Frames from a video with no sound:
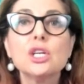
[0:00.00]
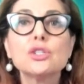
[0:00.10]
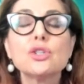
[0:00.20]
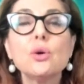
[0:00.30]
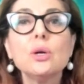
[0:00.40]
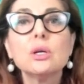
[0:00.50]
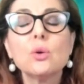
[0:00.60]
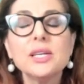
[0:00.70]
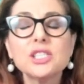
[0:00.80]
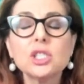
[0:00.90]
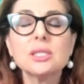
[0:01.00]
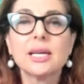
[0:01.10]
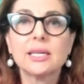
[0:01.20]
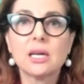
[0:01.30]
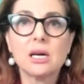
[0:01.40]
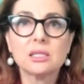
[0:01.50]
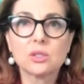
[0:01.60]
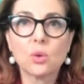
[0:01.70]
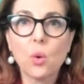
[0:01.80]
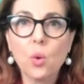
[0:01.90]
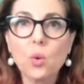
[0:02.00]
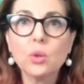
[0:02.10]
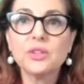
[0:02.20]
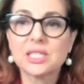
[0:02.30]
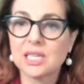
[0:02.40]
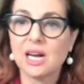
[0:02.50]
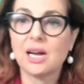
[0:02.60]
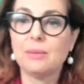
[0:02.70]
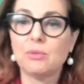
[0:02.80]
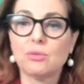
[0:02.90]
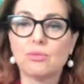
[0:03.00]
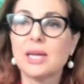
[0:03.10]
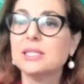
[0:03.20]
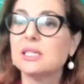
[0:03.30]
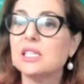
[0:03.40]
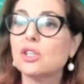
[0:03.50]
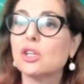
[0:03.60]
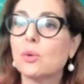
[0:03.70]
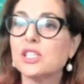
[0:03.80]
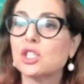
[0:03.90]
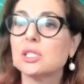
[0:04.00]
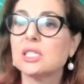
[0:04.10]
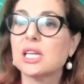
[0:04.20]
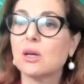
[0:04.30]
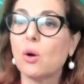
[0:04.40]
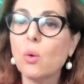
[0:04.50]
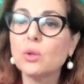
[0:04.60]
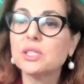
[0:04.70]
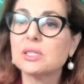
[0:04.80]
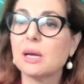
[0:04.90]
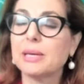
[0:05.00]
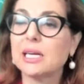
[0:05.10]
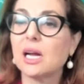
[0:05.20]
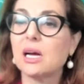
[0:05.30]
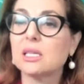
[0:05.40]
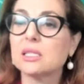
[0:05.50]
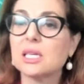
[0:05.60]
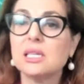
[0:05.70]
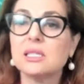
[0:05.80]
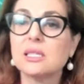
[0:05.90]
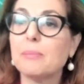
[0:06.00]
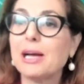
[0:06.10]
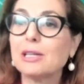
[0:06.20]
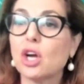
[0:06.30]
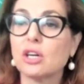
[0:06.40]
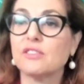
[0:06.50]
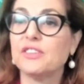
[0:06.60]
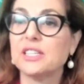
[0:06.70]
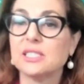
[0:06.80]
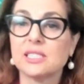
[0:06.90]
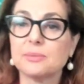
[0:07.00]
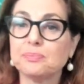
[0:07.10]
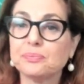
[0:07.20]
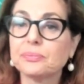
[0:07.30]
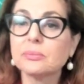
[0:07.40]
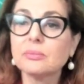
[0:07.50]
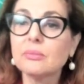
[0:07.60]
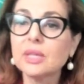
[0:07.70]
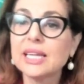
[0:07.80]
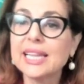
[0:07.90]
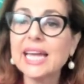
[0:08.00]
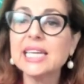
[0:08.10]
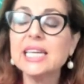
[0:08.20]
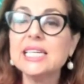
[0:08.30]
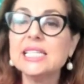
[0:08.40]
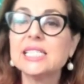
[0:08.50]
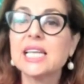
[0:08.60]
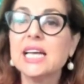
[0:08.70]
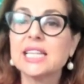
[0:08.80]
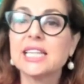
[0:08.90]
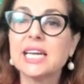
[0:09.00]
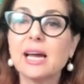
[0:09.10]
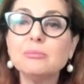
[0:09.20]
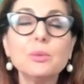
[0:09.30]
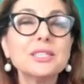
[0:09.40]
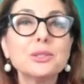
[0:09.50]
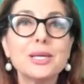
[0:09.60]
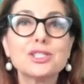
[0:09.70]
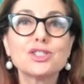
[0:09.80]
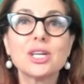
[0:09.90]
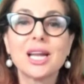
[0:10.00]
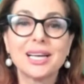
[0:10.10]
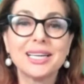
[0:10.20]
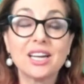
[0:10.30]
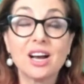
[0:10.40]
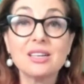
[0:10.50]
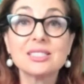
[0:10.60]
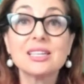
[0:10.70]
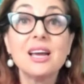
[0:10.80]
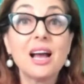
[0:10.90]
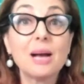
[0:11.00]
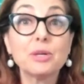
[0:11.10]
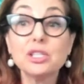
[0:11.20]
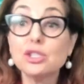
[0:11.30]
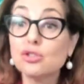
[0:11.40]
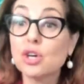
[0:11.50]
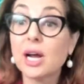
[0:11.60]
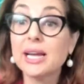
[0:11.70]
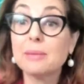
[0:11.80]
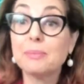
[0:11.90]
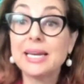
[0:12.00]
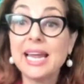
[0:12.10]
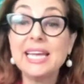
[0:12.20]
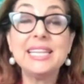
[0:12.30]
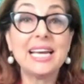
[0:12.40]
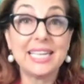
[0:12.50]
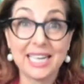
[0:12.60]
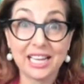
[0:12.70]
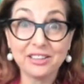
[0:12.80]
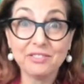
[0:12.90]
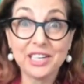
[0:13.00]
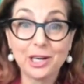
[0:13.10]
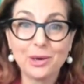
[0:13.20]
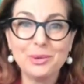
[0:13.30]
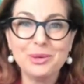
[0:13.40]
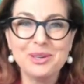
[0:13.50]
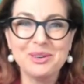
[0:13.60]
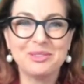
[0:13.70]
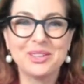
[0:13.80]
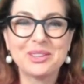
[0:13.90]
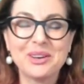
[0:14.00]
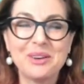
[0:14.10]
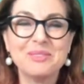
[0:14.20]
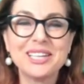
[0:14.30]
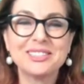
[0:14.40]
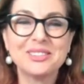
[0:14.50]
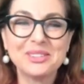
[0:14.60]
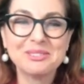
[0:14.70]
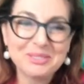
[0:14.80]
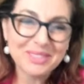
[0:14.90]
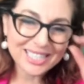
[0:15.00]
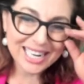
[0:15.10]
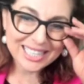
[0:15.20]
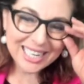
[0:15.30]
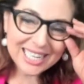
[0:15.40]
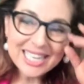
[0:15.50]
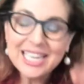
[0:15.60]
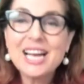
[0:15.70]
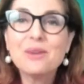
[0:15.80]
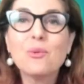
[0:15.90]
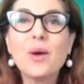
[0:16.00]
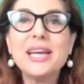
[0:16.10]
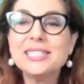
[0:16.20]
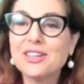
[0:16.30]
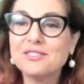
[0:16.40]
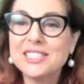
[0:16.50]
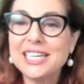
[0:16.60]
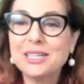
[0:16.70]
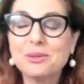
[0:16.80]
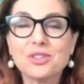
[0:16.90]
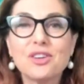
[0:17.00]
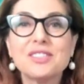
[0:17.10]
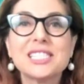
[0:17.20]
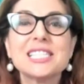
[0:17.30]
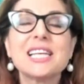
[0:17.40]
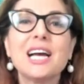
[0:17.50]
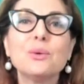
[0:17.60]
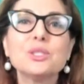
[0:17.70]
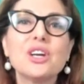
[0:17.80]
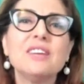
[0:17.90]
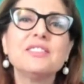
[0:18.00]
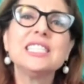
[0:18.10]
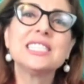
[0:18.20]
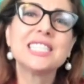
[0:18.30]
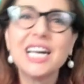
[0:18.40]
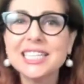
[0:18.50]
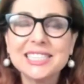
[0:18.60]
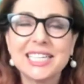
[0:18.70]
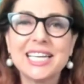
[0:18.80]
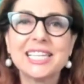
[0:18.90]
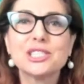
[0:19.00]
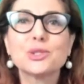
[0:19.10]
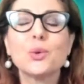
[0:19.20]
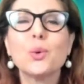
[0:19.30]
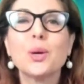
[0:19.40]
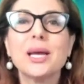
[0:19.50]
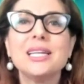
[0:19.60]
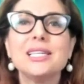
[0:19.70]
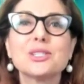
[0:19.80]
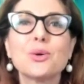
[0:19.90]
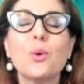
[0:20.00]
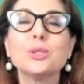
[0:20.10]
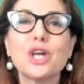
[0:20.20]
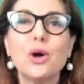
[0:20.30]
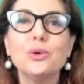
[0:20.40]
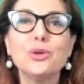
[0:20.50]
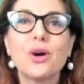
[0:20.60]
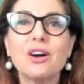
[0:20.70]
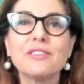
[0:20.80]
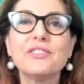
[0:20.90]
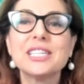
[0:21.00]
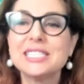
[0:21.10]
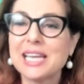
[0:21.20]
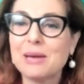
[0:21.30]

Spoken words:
So questions I get asked all the time, right? These are the questions that all the time I get asked, is about confidence. That is the number one question I get asked. I'm going to try and play another video with Combat Nerves with Nadia, ways of dealing with nervousness. I also have an entire TEDx talk. It is called Own Your Confidence.